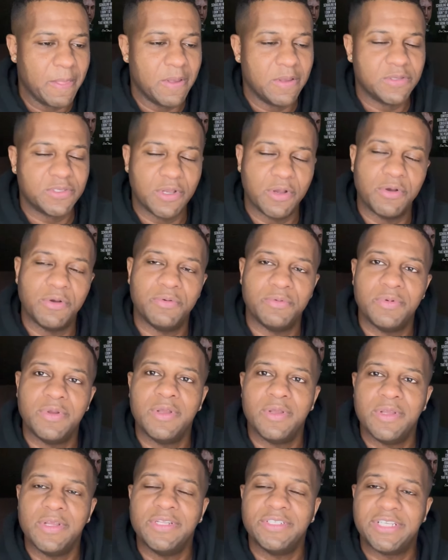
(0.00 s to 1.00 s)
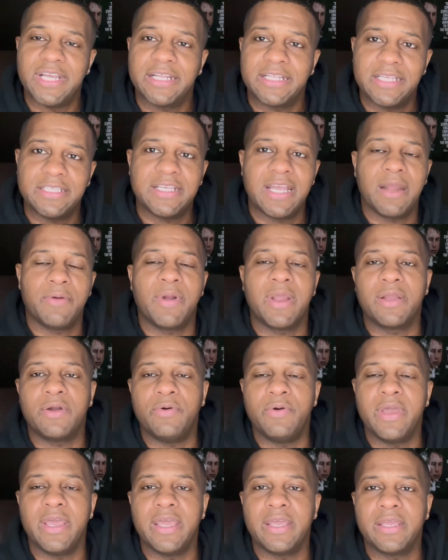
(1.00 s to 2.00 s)
So check this out right
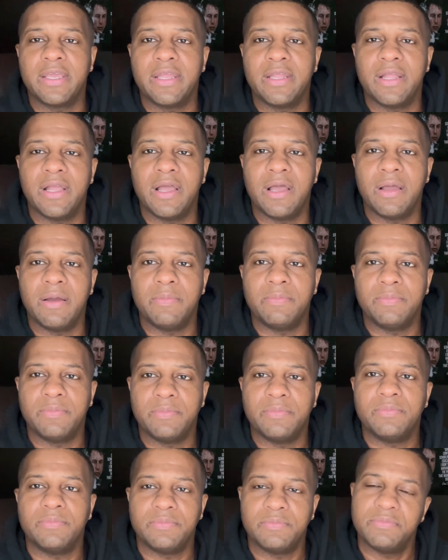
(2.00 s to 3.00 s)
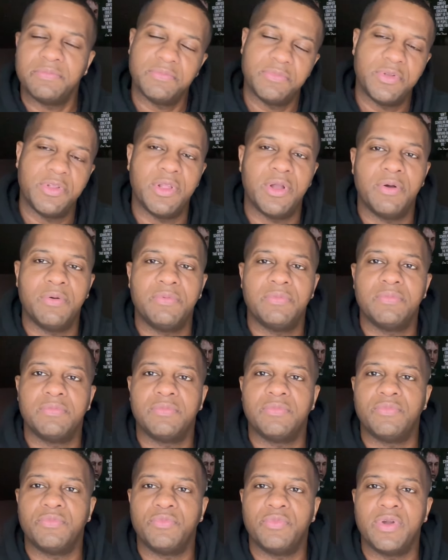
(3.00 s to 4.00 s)
quick, and
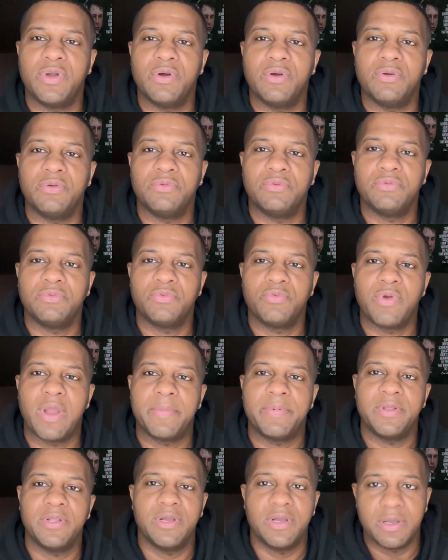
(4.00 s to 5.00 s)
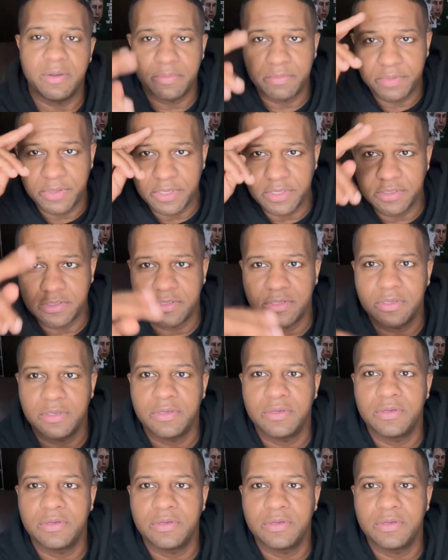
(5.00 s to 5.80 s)
we're gonna wrap it up. Peace.